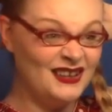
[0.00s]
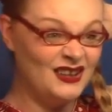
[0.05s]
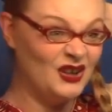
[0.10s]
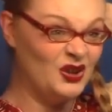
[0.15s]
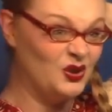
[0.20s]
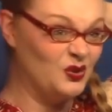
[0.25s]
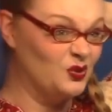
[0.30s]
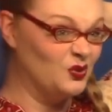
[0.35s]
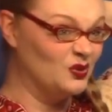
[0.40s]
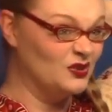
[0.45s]

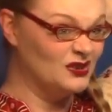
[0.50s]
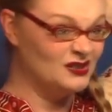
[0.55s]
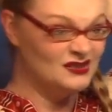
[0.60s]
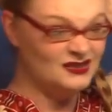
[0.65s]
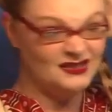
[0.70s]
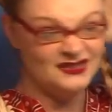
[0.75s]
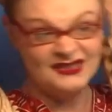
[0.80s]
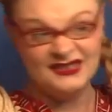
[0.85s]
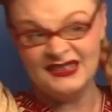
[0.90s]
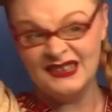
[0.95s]
cool.
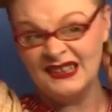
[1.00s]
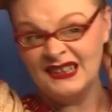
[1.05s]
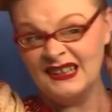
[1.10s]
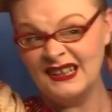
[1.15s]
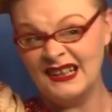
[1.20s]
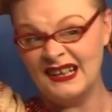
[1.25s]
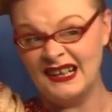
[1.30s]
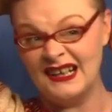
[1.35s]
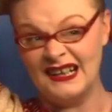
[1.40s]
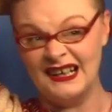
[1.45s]

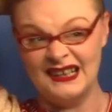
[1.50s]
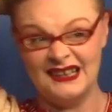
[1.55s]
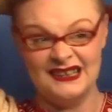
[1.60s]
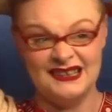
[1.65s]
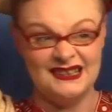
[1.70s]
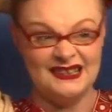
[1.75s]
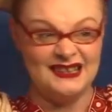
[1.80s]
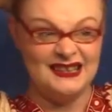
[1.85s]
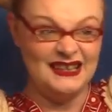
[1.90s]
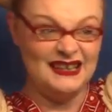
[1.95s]
The
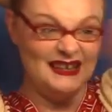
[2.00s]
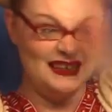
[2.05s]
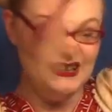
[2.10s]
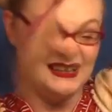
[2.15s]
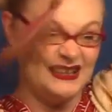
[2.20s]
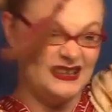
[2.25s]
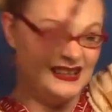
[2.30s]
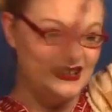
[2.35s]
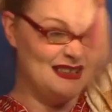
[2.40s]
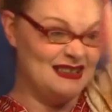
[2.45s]

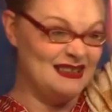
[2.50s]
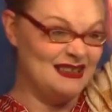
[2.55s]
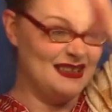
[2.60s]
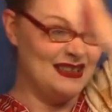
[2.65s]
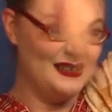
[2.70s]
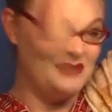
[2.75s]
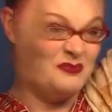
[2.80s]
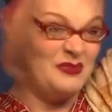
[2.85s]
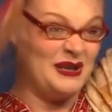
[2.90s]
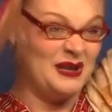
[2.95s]

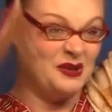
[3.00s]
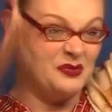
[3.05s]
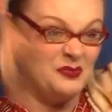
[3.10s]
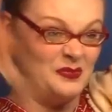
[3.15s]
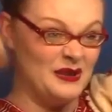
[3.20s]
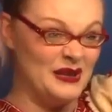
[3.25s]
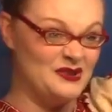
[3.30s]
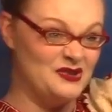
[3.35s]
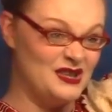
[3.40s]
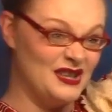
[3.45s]
bigger
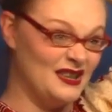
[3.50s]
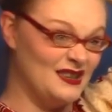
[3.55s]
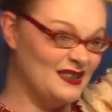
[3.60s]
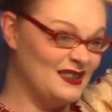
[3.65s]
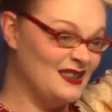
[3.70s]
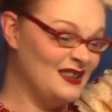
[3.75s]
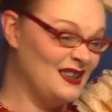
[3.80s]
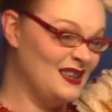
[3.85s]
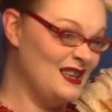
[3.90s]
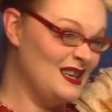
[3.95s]
budget,
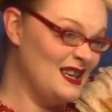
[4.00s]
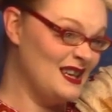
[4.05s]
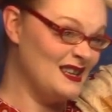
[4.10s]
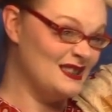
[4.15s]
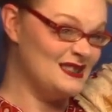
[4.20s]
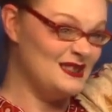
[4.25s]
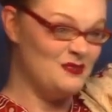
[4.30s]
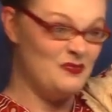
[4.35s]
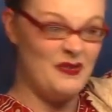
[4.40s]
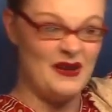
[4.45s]

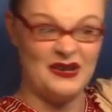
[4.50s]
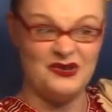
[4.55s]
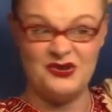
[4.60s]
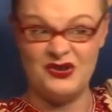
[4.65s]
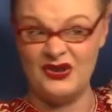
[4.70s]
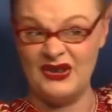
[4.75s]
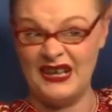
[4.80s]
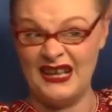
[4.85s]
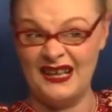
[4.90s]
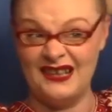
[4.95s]

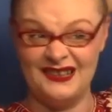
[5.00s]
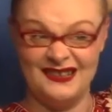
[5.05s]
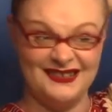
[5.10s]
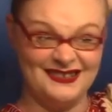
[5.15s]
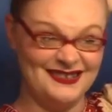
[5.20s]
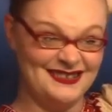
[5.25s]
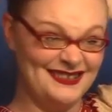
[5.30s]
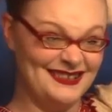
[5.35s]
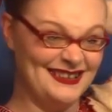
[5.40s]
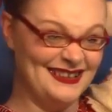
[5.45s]
especially,
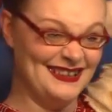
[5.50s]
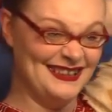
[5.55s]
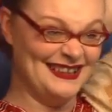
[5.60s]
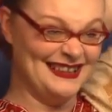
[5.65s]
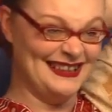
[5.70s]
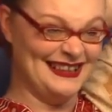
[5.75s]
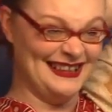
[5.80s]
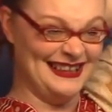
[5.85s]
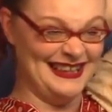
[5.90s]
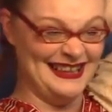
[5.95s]

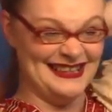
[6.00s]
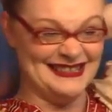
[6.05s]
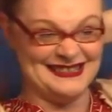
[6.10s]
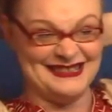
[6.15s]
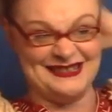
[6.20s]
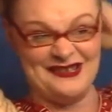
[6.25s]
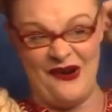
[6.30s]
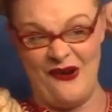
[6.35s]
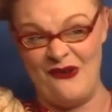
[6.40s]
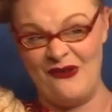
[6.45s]

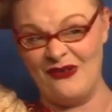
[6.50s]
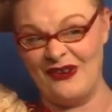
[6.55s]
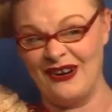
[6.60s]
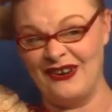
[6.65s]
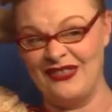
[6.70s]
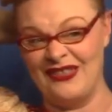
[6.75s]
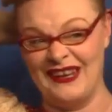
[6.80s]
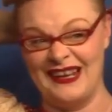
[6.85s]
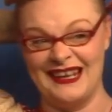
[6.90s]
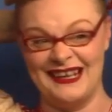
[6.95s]
is
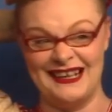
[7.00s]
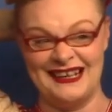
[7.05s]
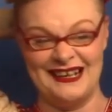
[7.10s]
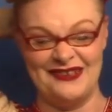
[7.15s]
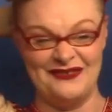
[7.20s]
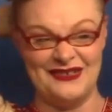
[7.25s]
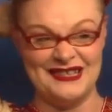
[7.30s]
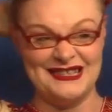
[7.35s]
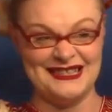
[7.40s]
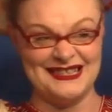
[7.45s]
noteworthy in and
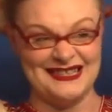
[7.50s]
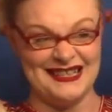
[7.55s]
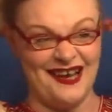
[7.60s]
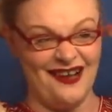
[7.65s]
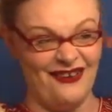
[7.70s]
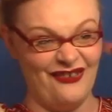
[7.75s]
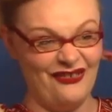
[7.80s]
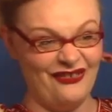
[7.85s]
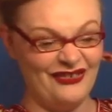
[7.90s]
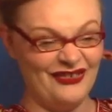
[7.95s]
of
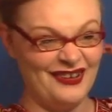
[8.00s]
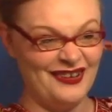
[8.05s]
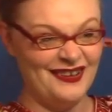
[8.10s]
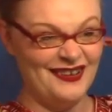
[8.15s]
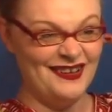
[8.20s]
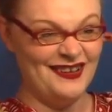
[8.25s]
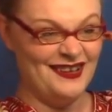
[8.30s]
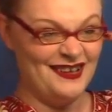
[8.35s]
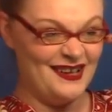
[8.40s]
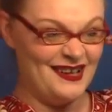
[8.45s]
itself.
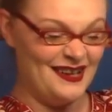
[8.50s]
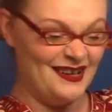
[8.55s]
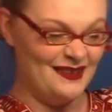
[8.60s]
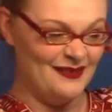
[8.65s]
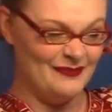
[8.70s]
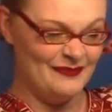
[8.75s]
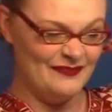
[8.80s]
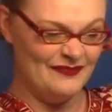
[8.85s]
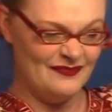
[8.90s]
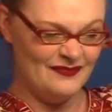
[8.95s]

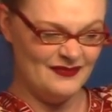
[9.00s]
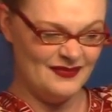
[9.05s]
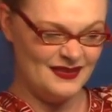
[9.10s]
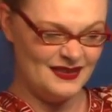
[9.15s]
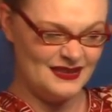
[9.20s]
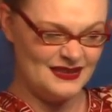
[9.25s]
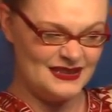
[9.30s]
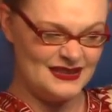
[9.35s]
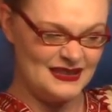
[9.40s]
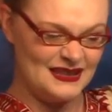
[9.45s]
Let's
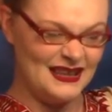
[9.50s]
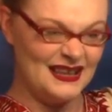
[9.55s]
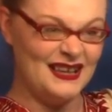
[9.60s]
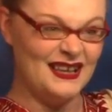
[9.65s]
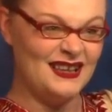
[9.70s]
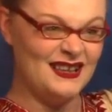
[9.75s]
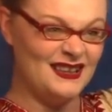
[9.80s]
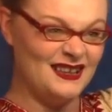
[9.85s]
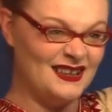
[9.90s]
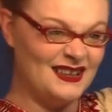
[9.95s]

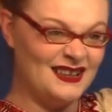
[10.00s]
see.